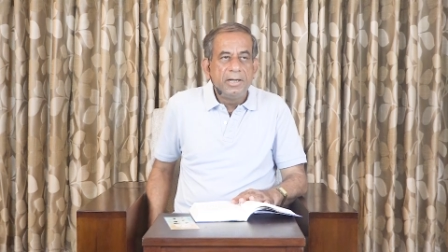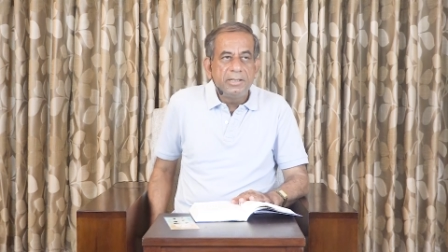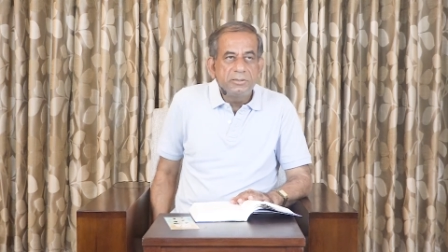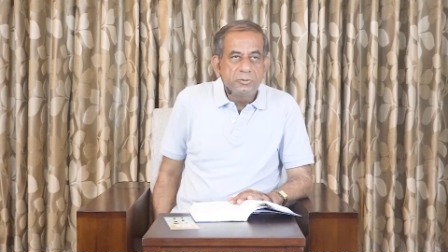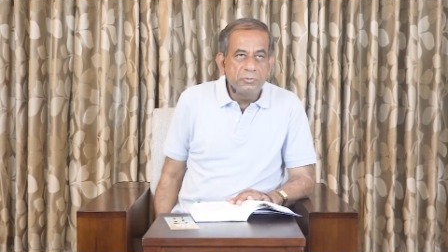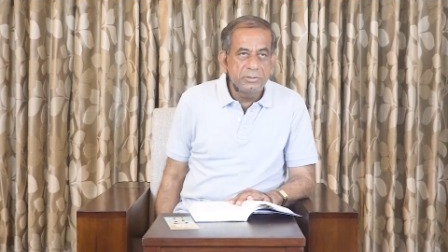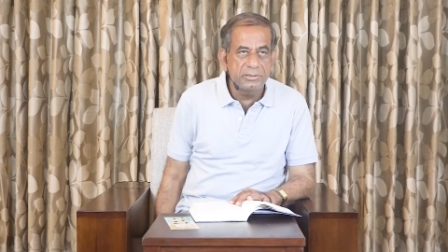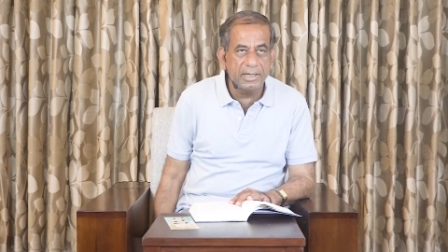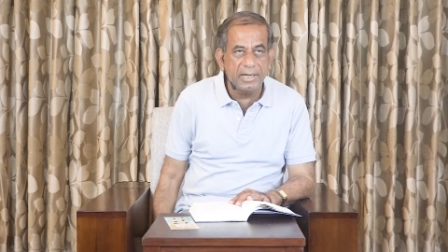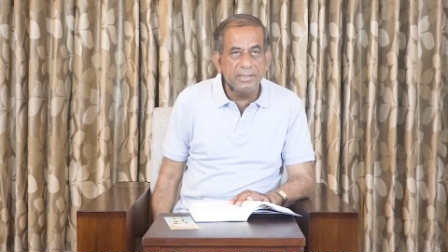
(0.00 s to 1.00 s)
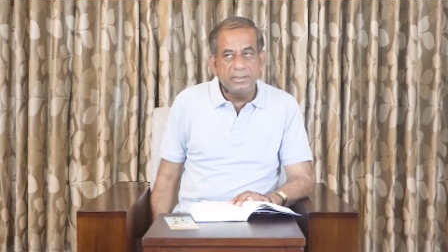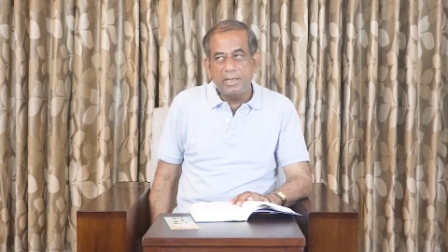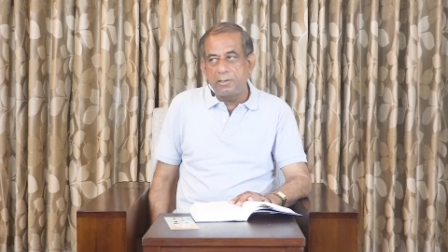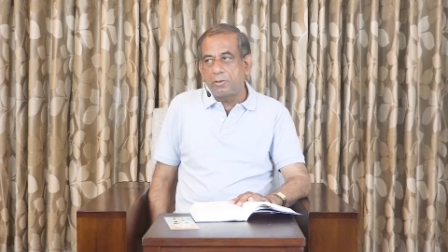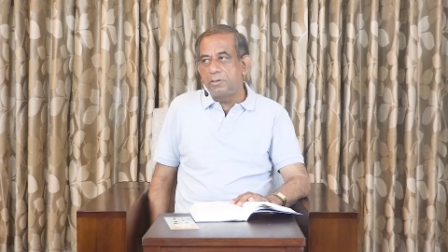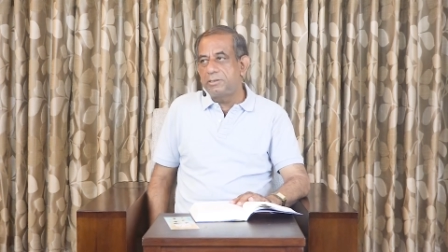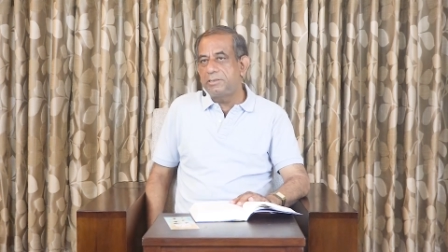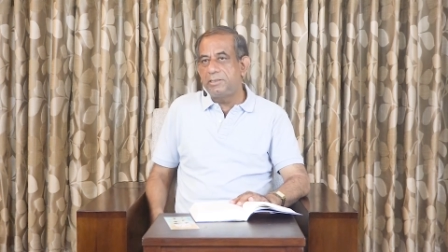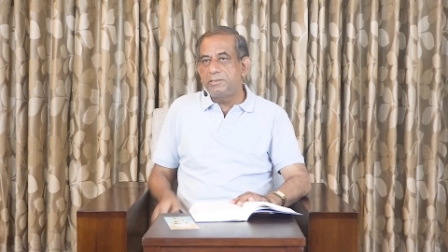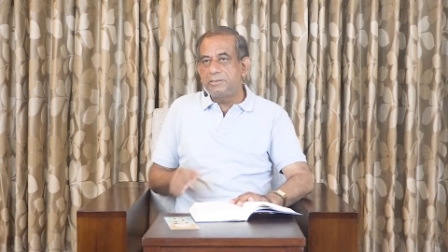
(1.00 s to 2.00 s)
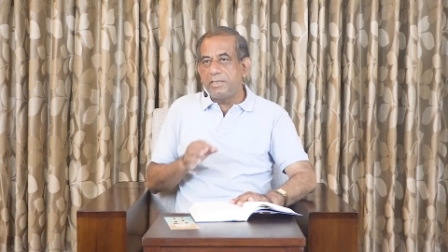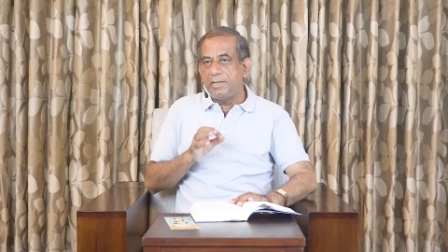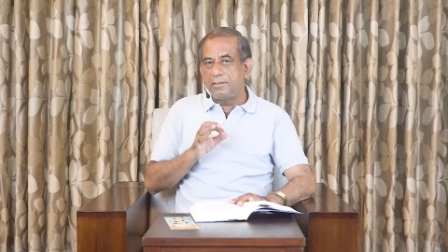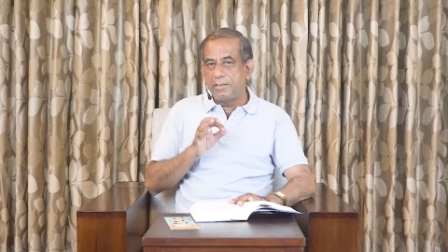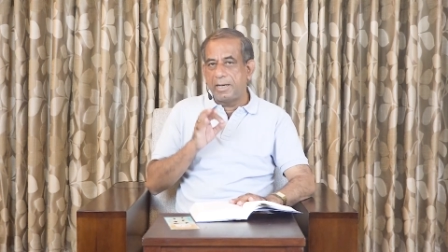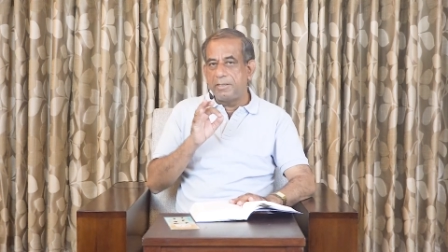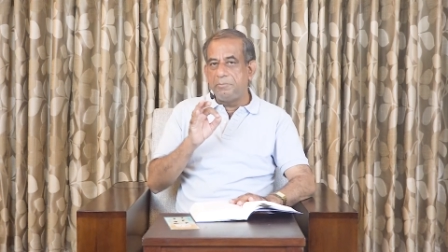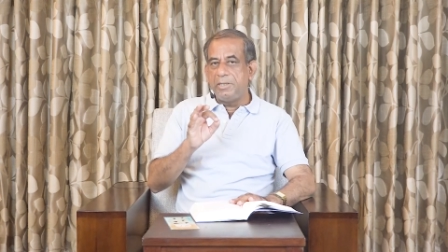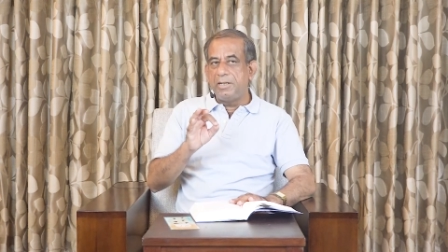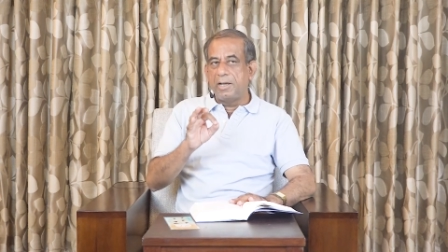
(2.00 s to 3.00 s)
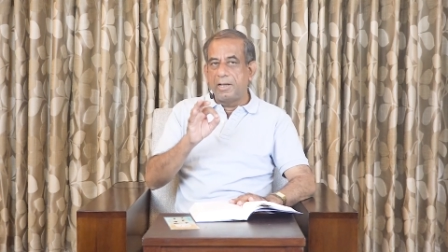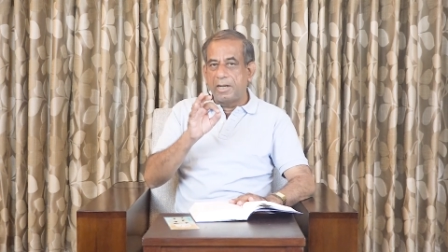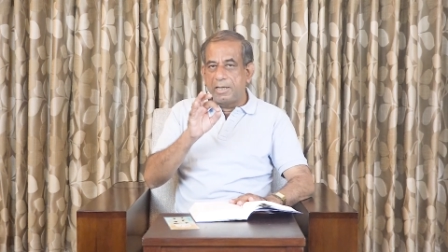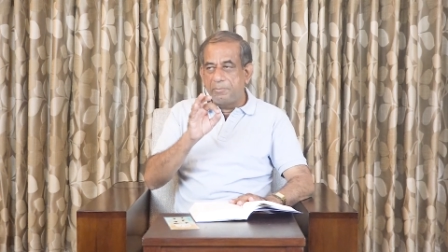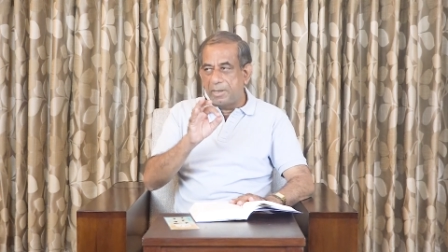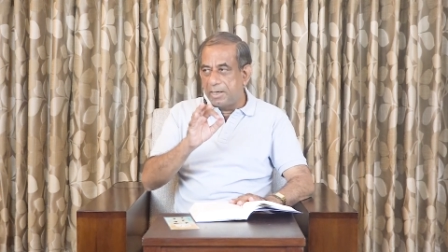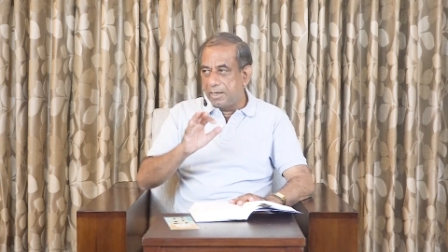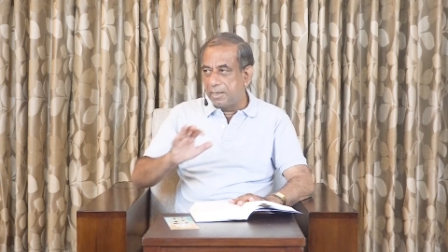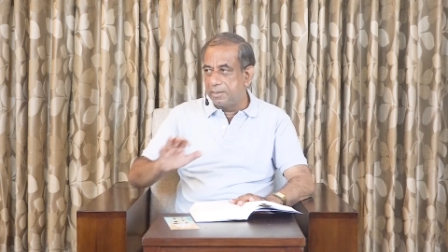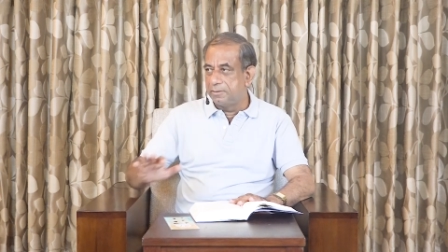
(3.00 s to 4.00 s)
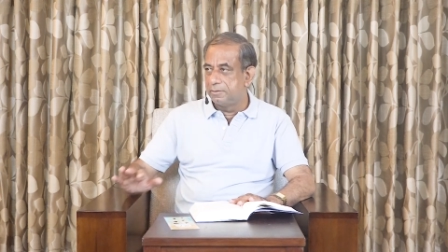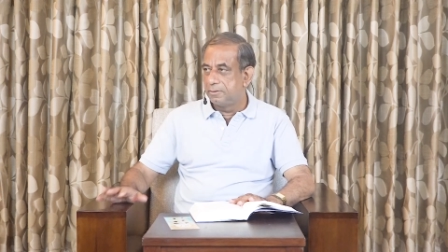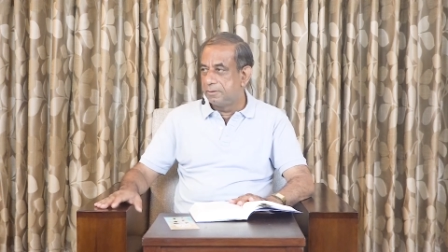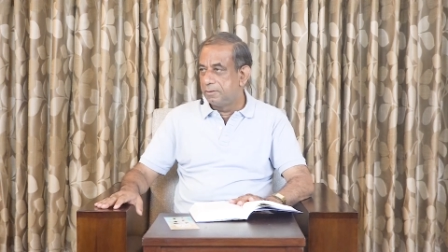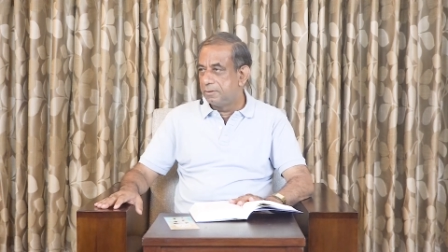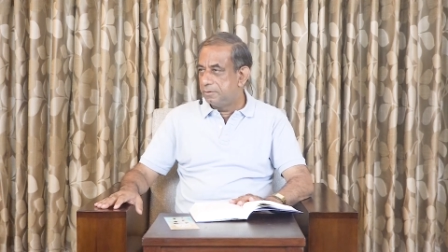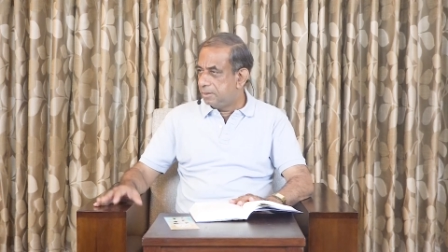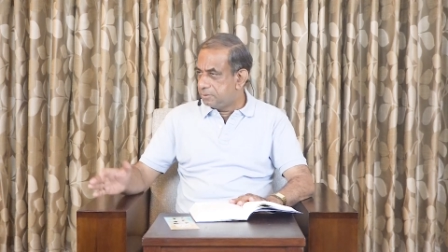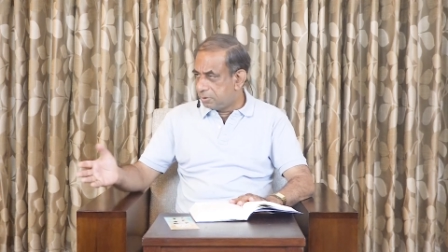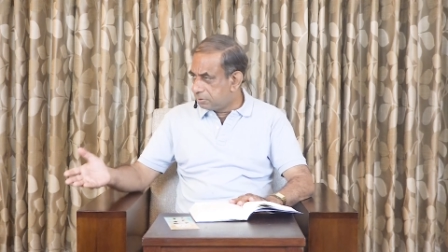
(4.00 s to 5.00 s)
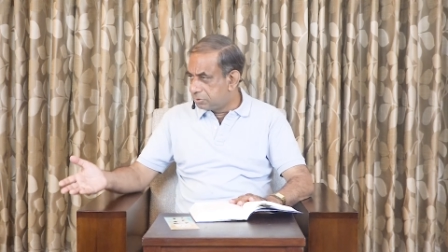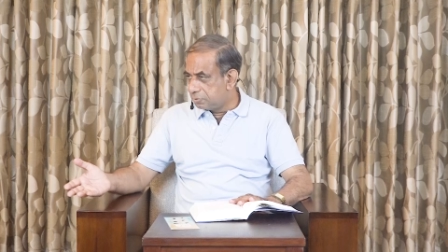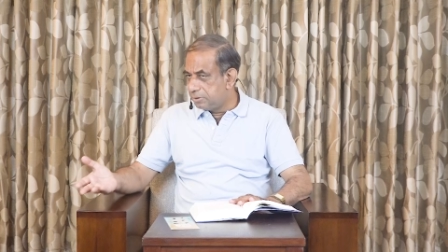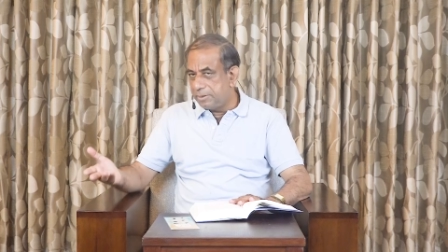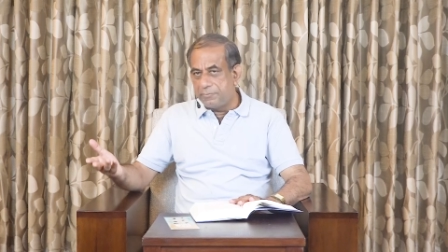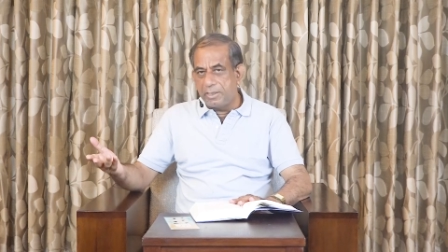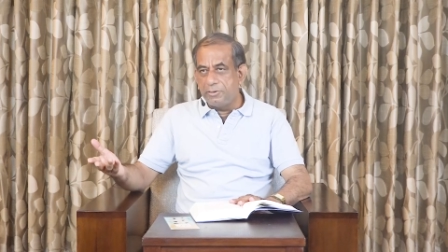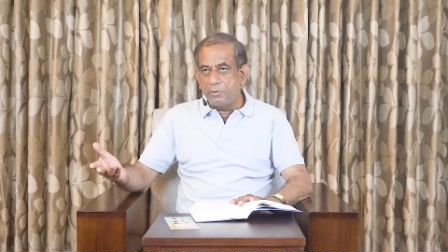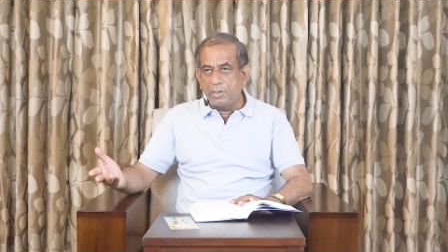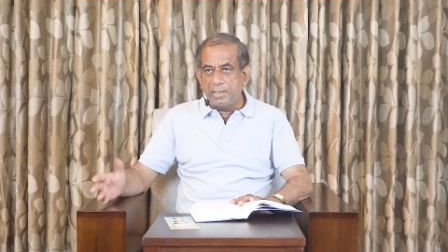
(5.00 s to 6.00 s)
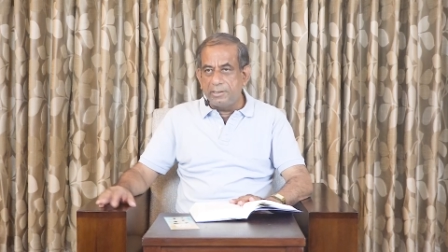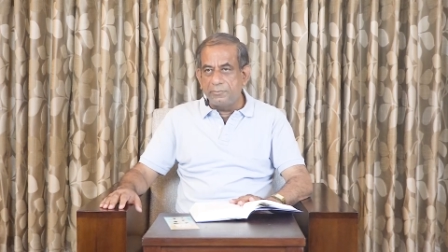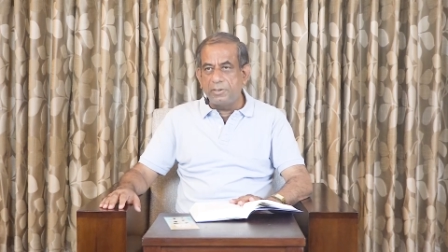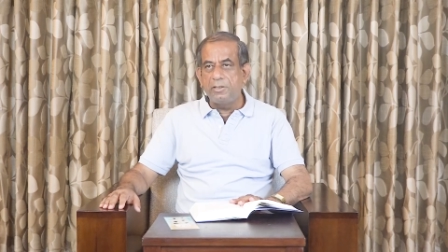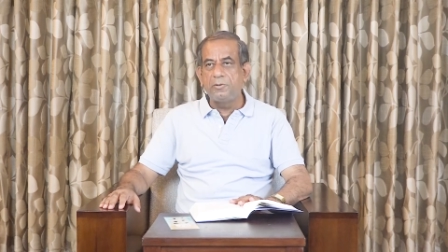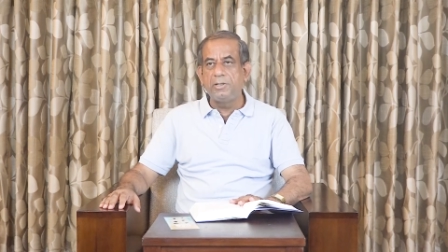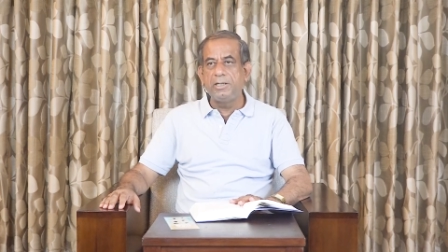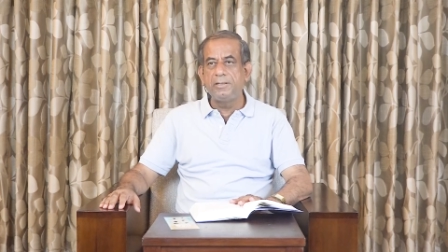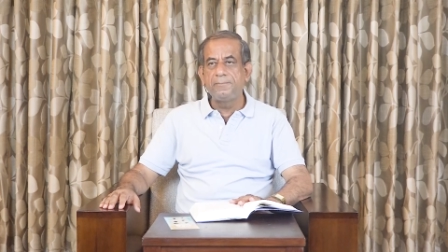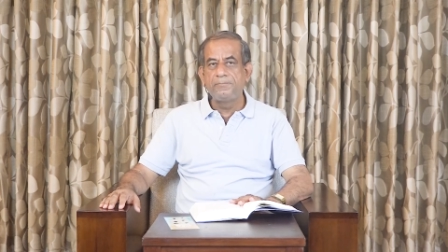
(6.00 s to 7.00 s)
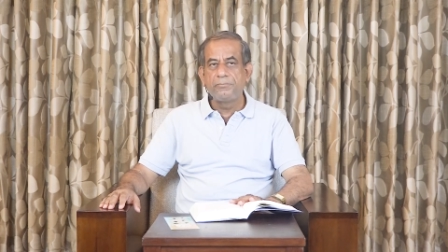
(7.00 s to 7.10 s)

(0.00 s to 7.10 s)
It's to stay in that constant state, like Meera, like Prahlad. That's also, they have done yoga in the world only.